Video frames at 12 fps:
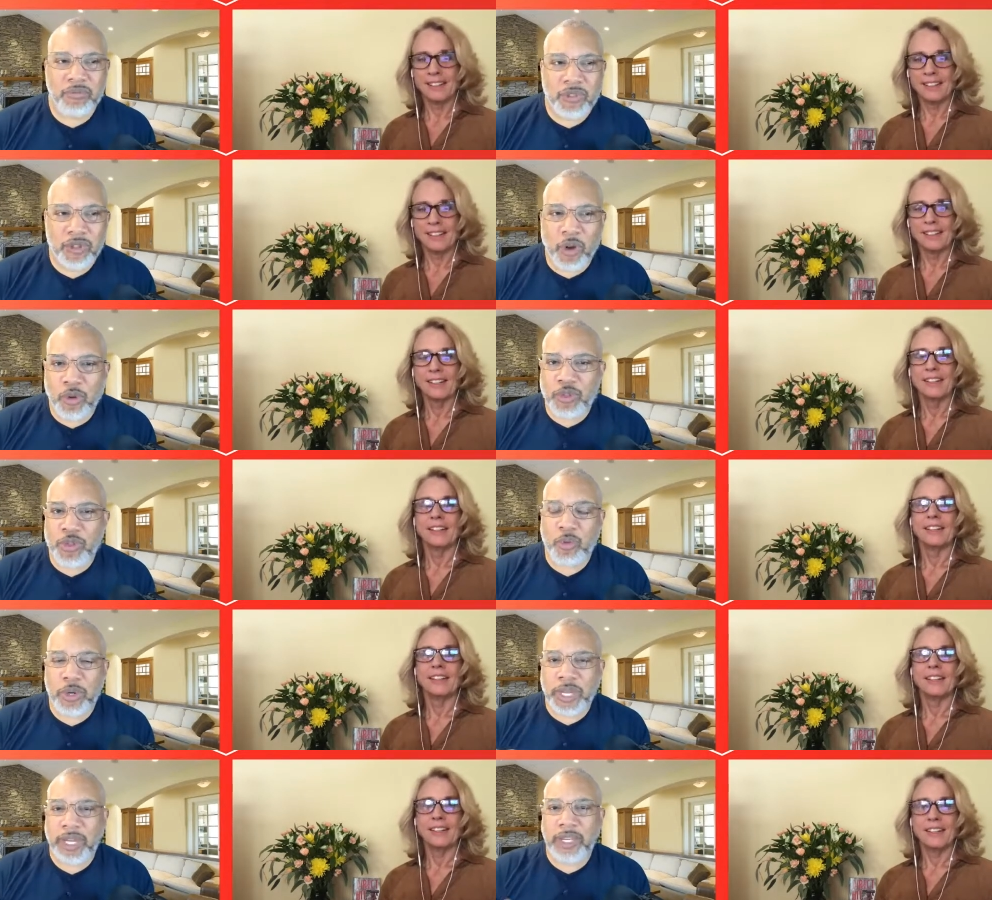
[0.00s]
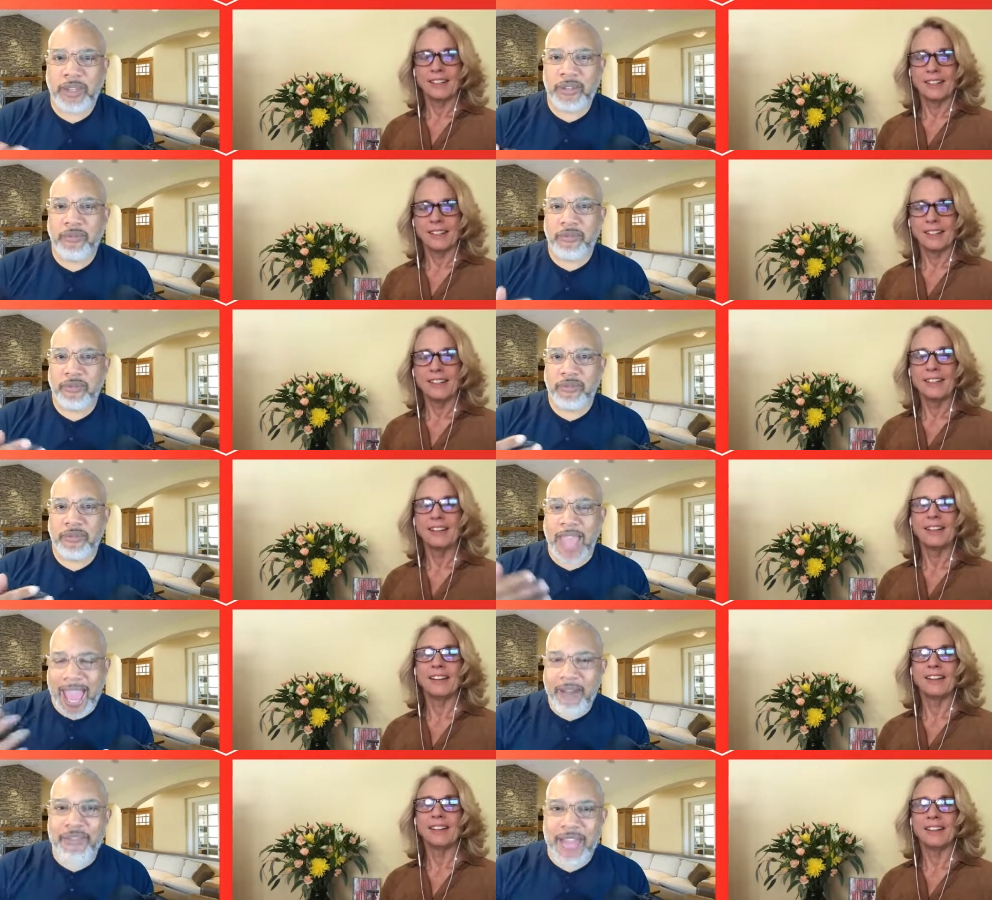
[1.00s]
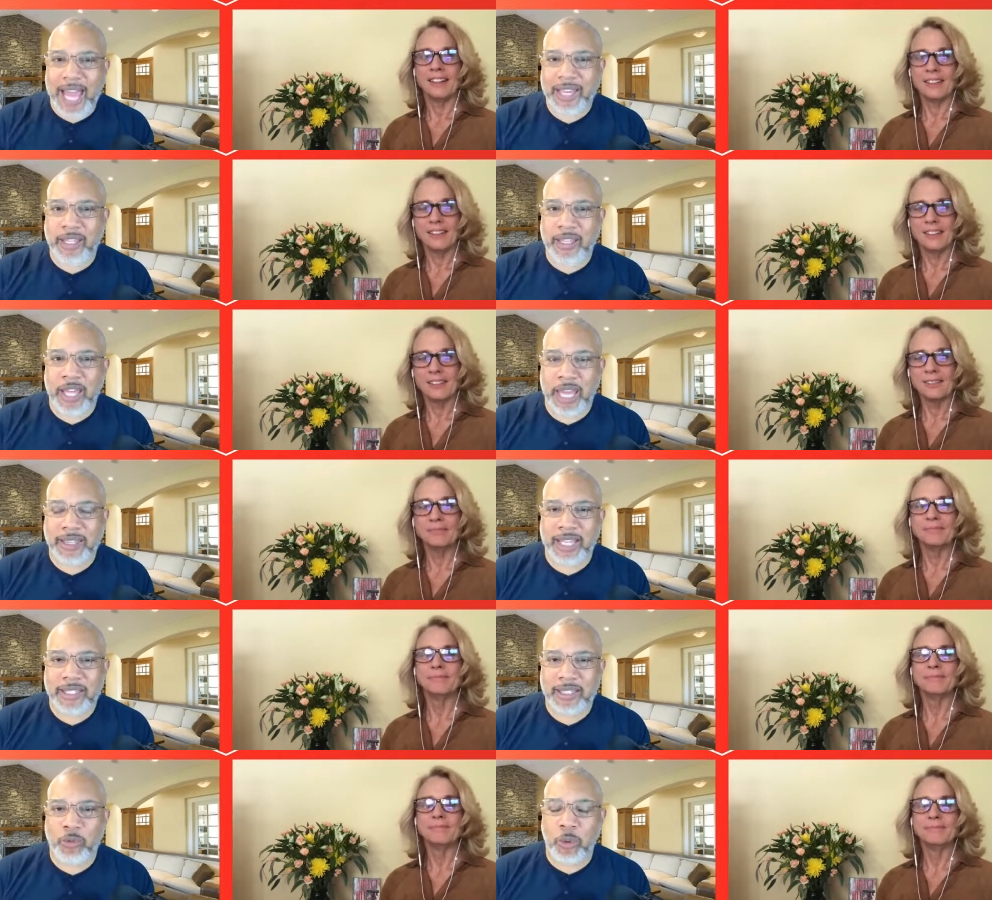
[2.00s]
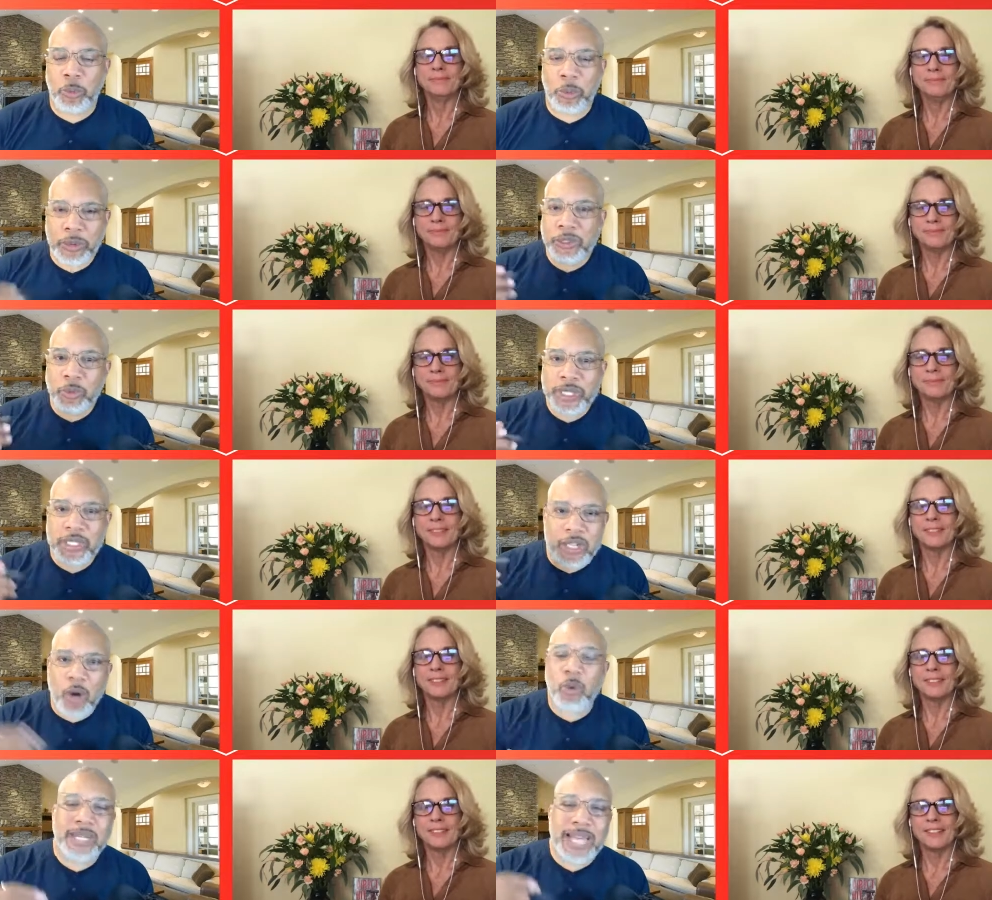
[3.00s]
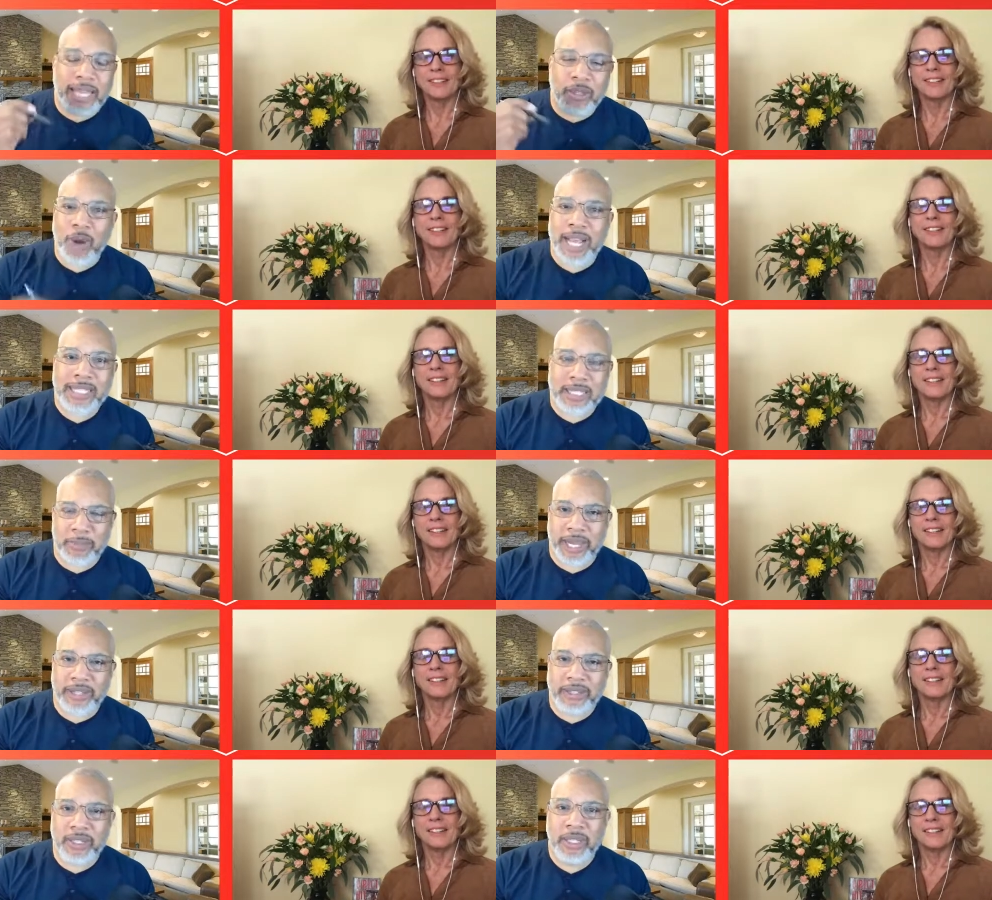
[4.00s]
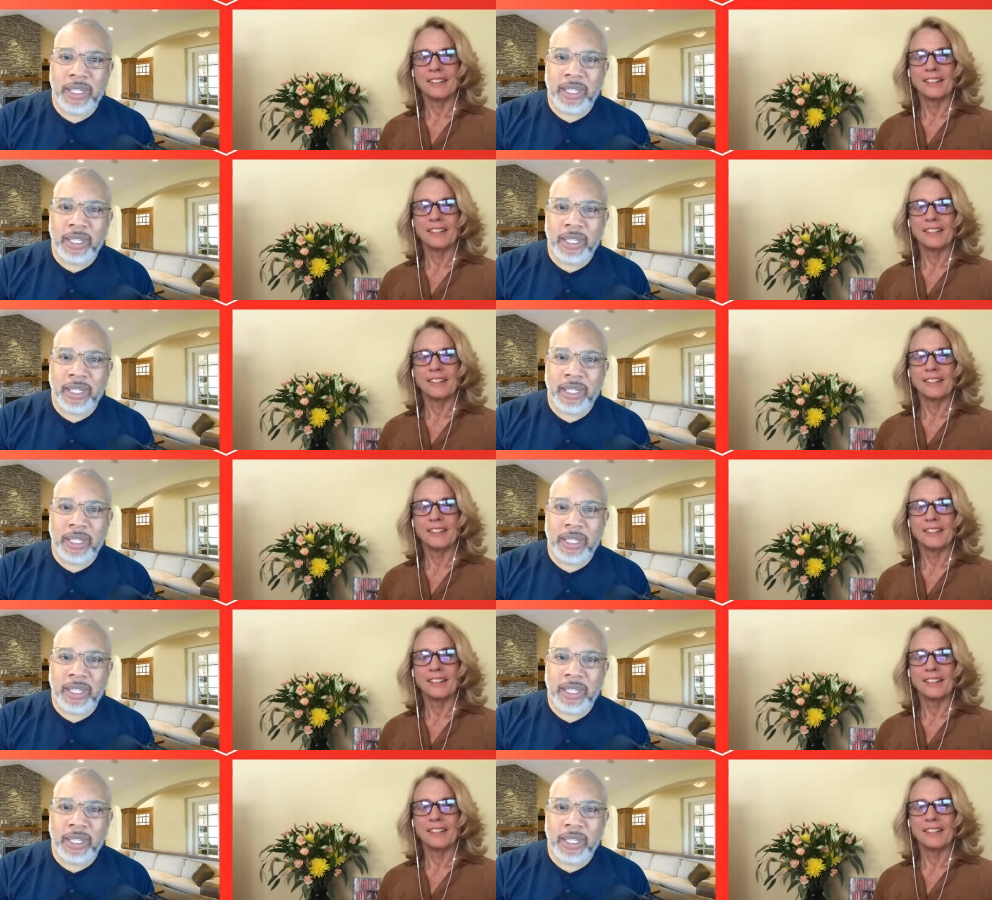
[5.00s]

Speaker 1: you know, do we have that that that we we know we're not in the right space,